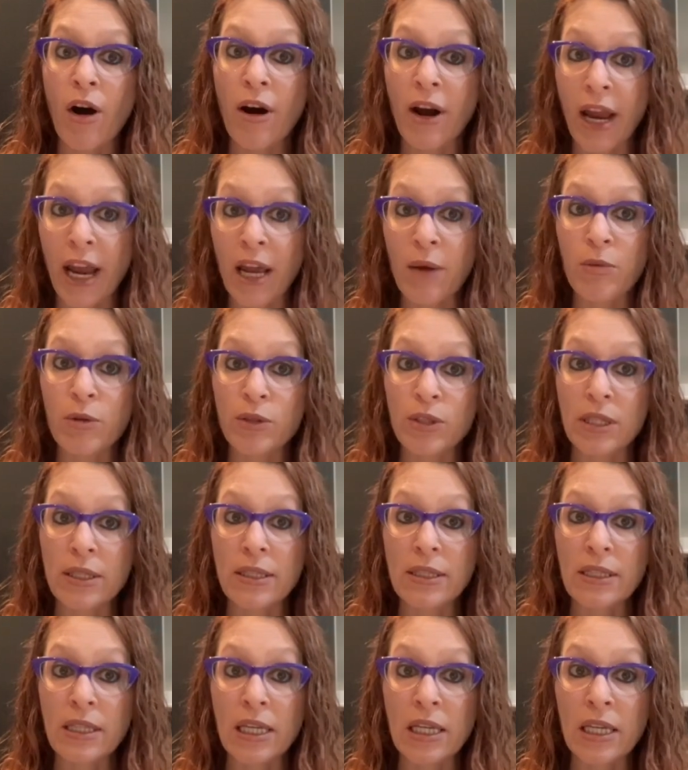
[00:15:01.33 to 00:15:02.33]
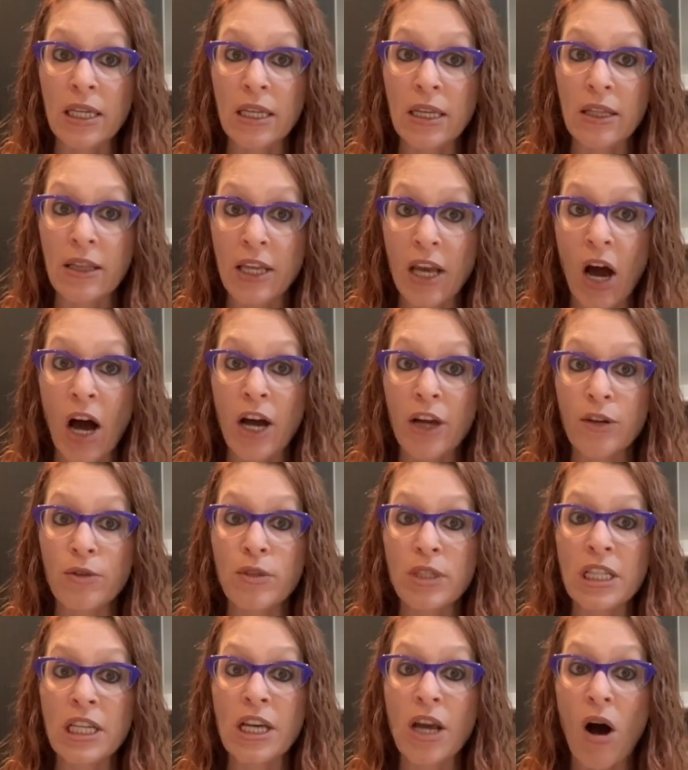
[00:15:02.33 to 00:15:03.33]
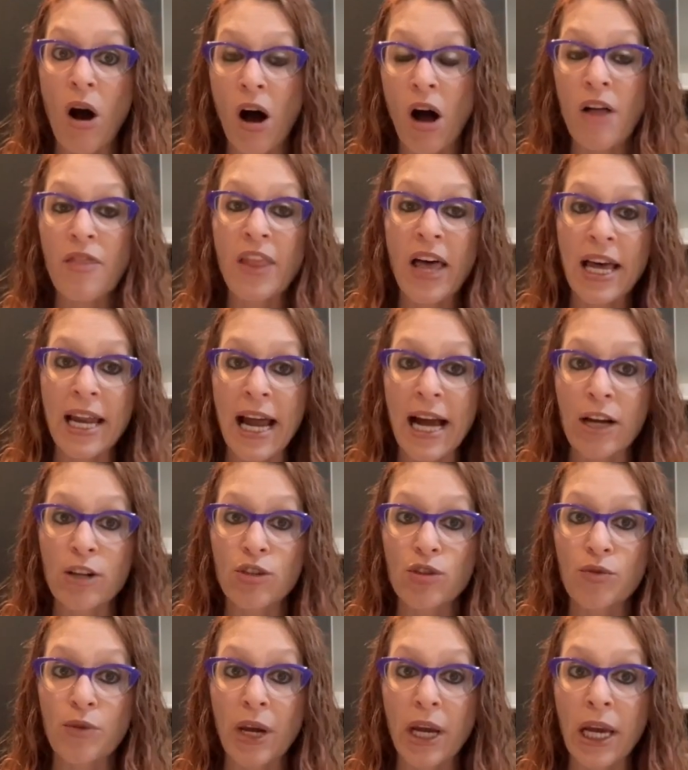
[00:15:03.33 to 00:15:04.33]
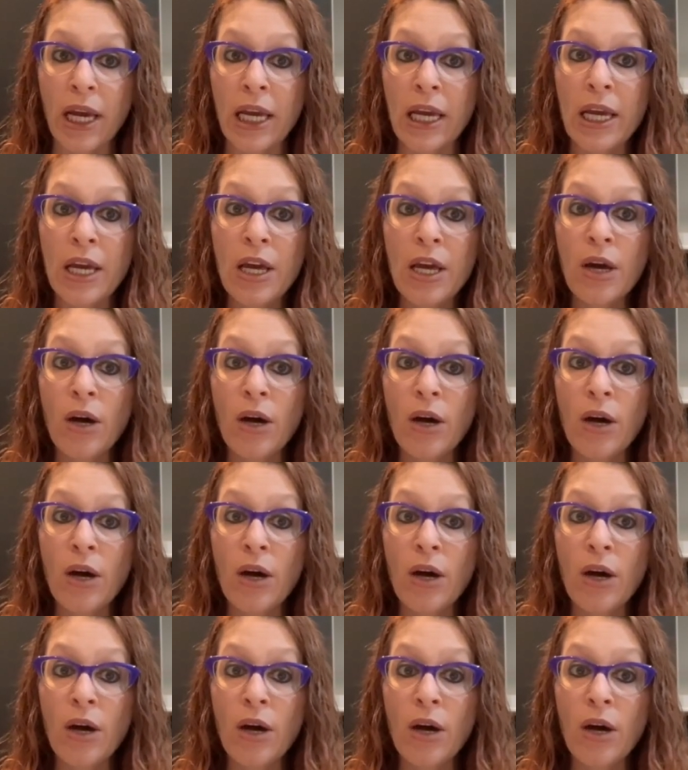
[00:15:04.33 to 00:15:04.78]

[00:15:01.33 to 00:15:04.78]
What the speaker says: able to see the IUD on that x-ray